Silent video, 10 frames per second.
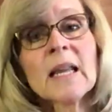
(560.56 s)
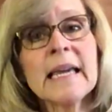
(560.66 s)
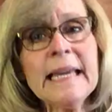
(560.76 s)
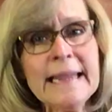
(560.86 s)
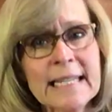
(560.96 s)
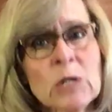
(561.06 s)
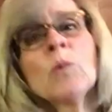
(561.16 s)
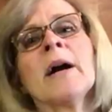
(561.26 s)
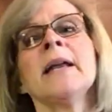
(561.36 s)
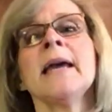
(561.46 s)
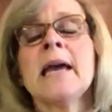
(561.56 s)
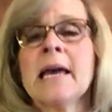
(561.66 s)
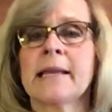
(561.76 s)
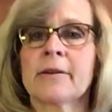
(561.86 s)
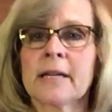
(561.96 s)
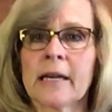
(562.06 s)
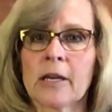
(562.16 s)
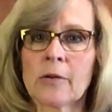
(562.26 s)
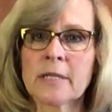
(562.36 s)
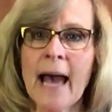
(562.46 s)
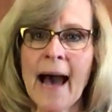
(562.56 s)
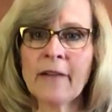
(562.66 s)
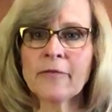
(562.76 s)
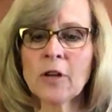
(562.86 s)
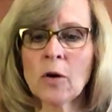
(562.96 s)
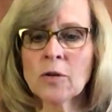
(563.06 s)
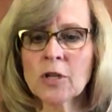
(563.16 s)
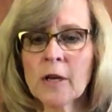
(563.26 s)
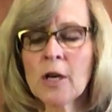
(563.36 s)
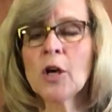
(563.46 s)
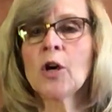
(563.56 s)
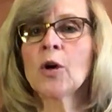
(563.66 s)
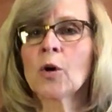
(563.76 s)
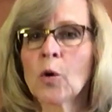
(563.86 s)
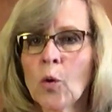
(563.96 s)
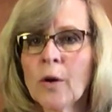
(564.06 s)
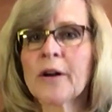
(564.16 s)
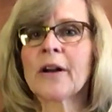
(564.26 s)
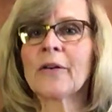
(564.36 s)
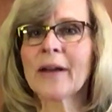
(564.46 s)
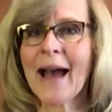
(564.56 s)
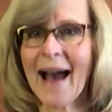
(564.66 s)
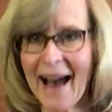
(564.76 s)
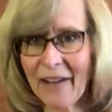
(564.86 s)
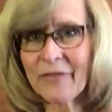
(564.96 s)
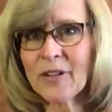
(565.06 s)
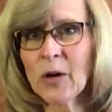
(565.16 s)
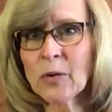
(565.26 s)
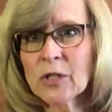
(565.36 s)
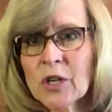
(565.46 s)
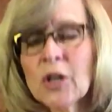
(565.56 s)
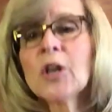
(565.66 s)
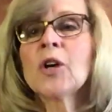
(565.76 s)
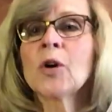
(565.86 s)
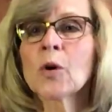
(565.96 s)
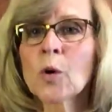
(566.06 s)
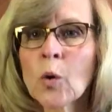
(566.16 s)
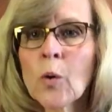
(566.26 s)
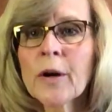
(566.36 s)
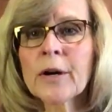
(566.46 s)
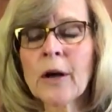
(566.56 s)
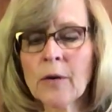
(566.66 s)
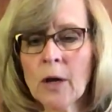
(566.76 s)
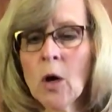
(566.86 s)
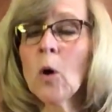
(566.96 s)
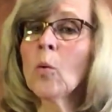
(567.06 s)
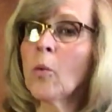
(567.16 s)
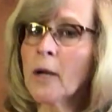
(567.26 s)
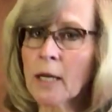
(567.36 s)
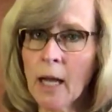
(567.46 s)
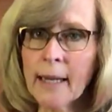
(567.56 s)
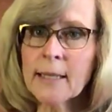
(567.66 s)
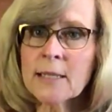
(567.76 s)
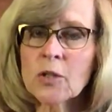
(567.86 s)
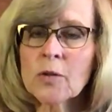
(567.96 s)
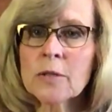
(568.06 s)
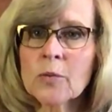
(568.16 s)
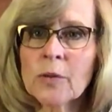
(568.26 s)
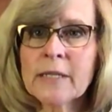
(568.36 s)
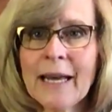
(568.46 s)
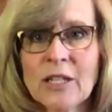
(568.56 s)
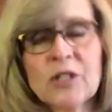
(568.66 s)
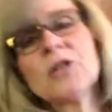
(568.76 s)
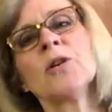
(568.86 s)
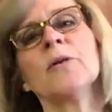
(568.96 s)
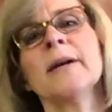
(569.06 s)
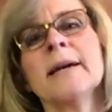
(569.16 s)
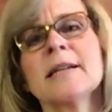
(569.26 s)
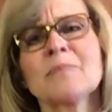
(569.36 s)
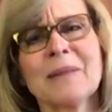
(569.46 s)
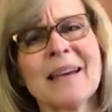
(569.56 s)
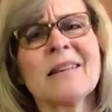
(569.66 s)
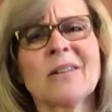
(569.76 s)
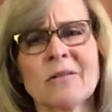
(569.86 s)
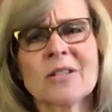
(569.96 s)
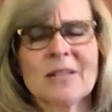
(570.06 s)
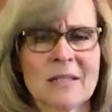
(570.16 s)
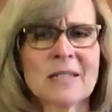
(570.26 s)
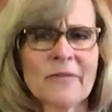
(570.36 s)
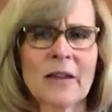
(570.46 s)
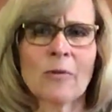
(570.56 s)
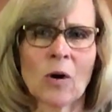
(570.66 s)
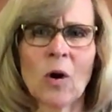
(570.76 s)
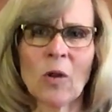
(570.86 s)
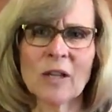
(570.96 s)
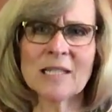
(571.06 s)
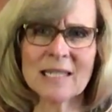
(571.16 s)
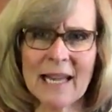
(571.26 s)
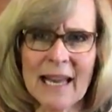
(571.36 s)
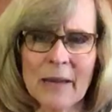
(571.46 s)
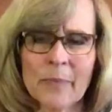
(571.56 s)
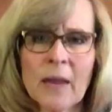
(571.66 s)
In this one, there it goes half note, quarter note, half note, quarter note. What a lot of students will tend to do is play the notes as if they were all the same.